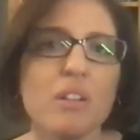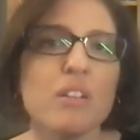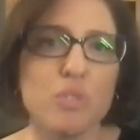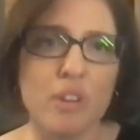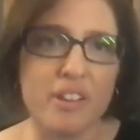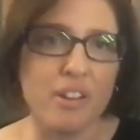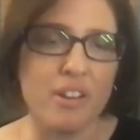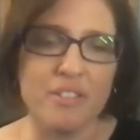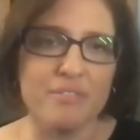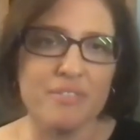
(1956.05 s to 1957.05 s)
try
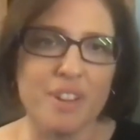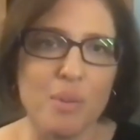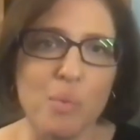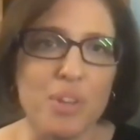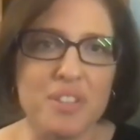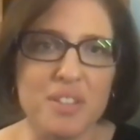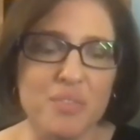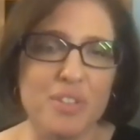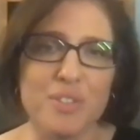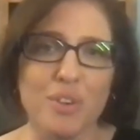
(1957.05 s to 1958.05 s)
on a one size
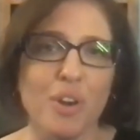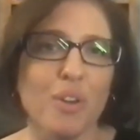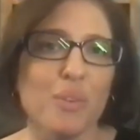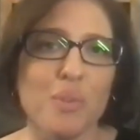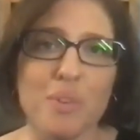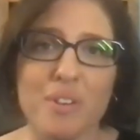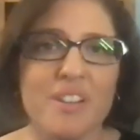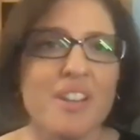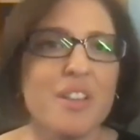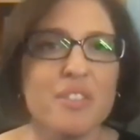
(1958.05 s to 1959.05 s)
fits all,
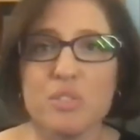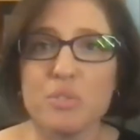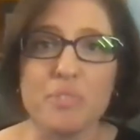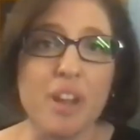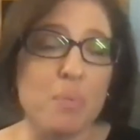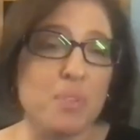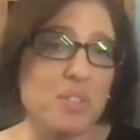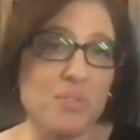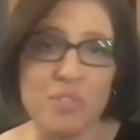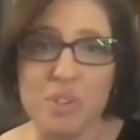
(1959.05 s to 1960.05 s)
or there's 3
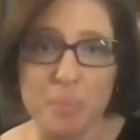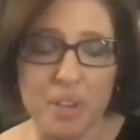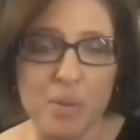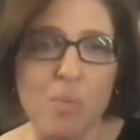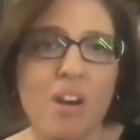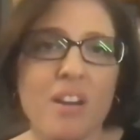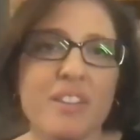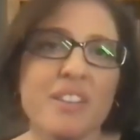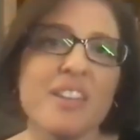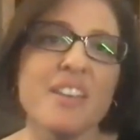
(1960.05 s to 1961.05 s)
options for you, pick
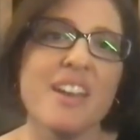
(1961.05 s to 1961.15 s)
one,